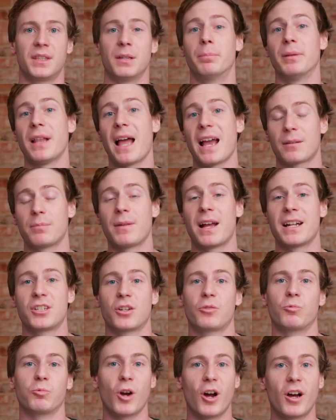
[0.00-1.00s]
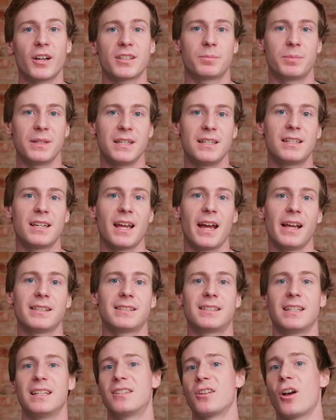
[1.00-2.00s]
The Blackmagic RAW speed
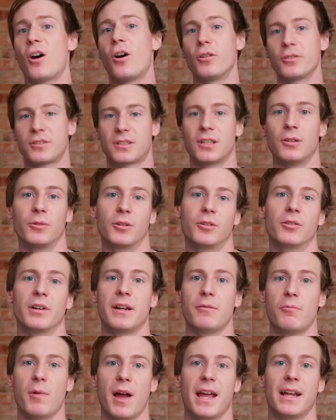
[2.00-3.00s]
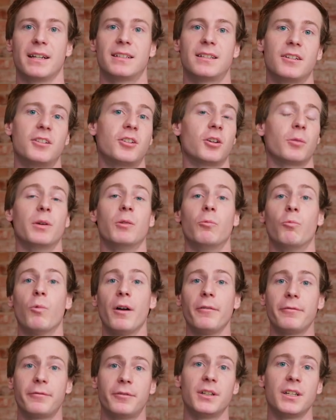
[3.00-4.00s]
test is also a great way to determine
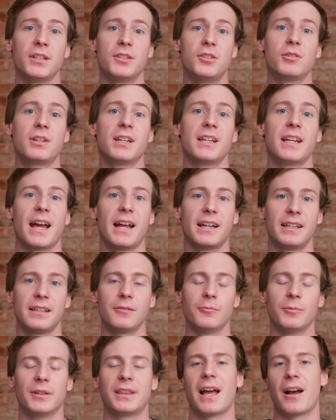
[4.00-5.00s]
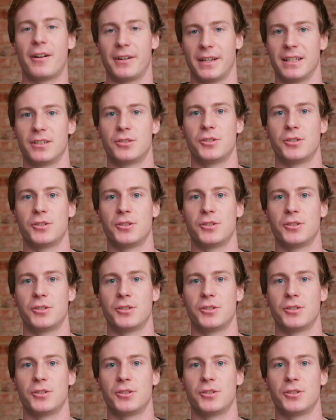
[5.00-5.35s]
what footage you can edit without